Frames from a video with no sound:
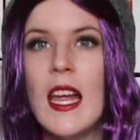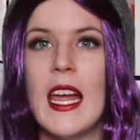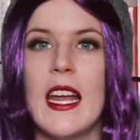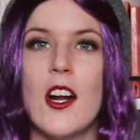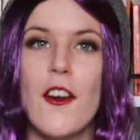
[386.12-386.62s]

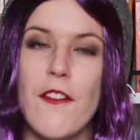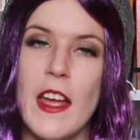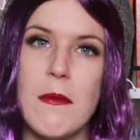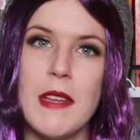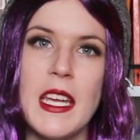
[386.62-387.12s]
and her
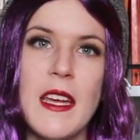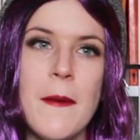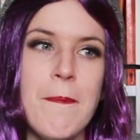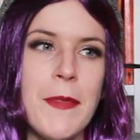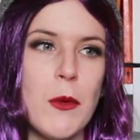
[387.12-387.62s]
family
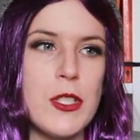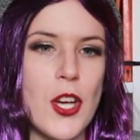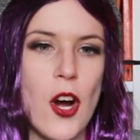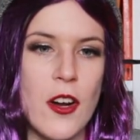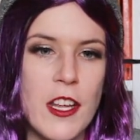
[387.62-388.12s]
was a
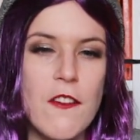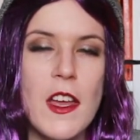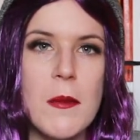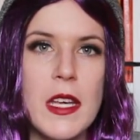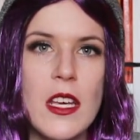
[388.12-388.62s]
carny
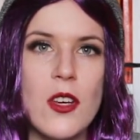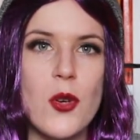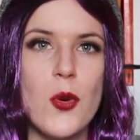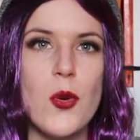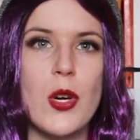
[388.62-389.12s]
family
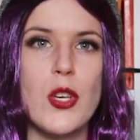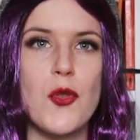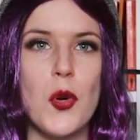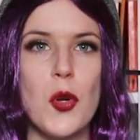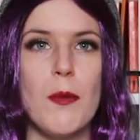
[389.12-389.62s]
who
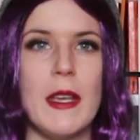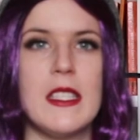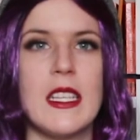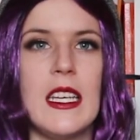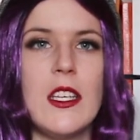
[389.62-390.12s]
controlled
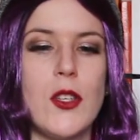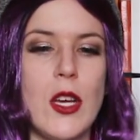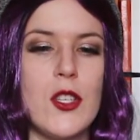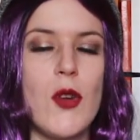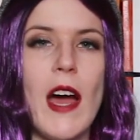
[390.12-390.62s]
basically
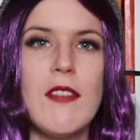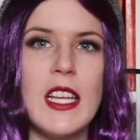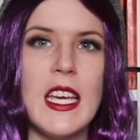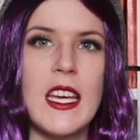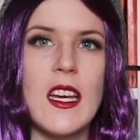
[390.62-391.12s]
a
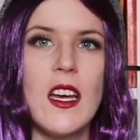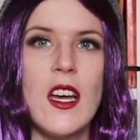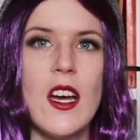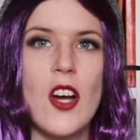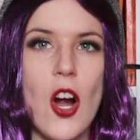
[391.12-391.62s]
traveling
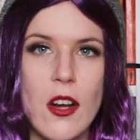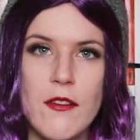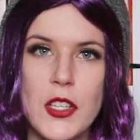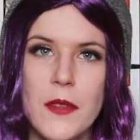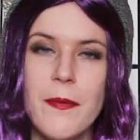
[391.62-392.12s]

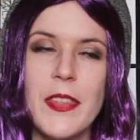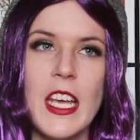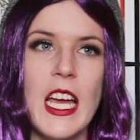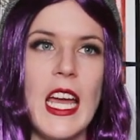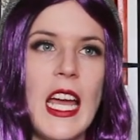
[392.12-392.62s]
carnival,
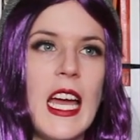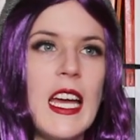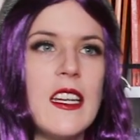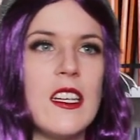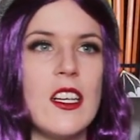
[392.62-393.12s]

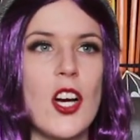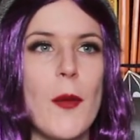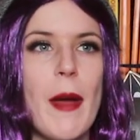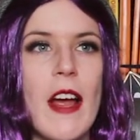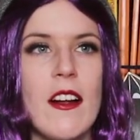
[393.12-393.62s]
and
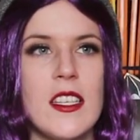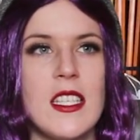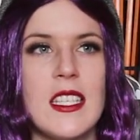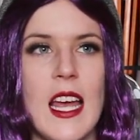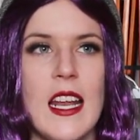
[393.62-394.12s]
her parents
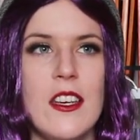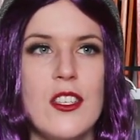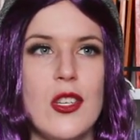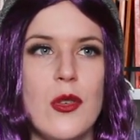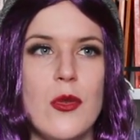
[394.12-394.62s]
decided
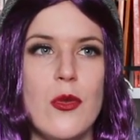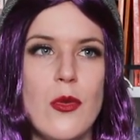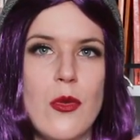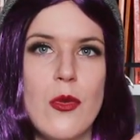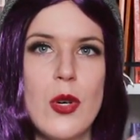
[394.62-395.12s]

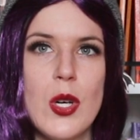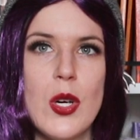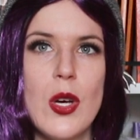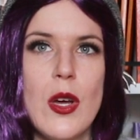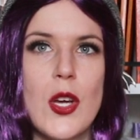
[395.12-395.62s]
to
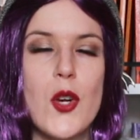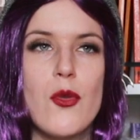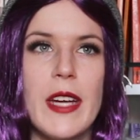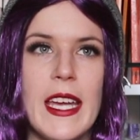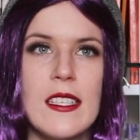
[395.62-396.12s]

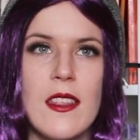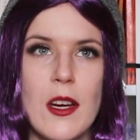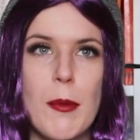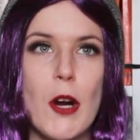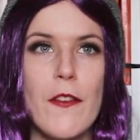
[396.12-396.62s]
create
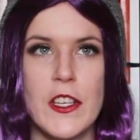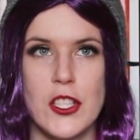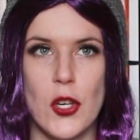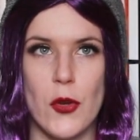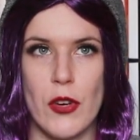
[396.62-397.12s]
their perfect
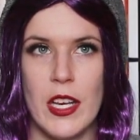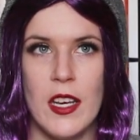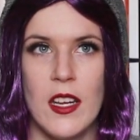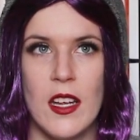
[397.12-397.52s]
children